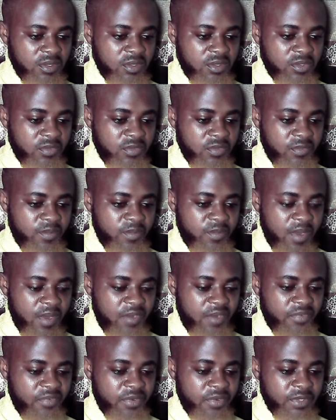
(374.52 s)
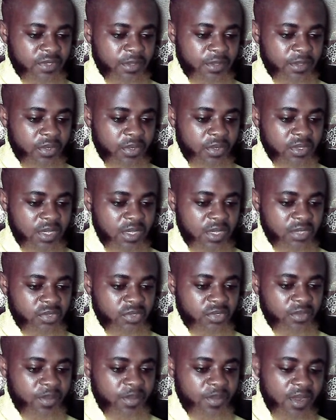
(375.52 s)
So paraphrase the point. How do
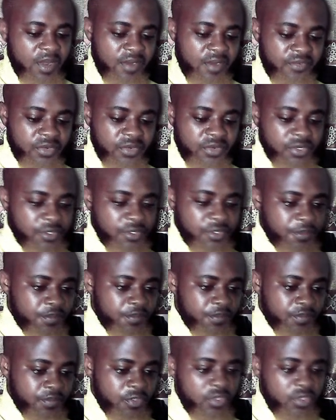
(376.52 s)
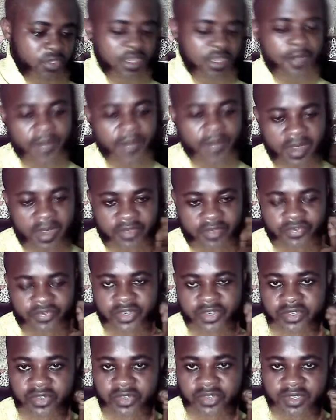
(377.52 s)
you paraphrase? You can
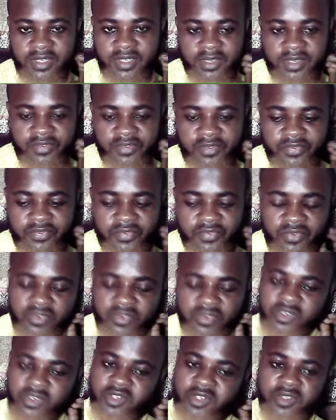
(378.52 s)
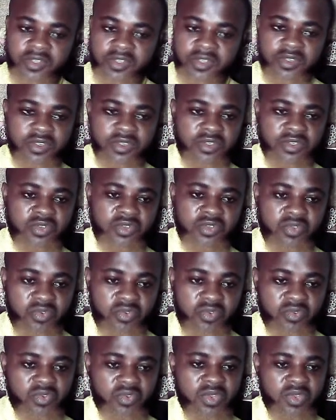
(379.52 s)
paraphrase yourself.
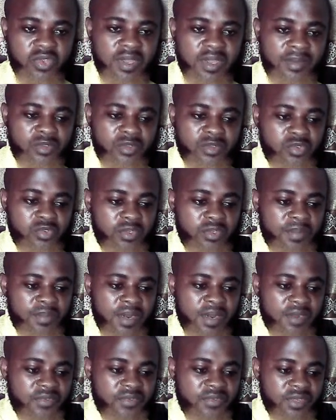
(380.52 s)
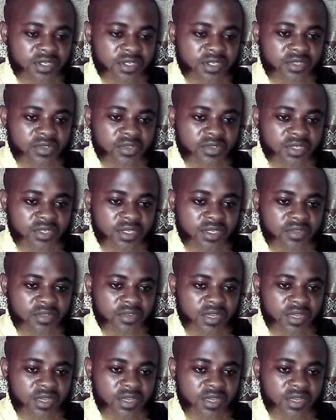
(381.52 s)
So you can do the paraphrasing yourself.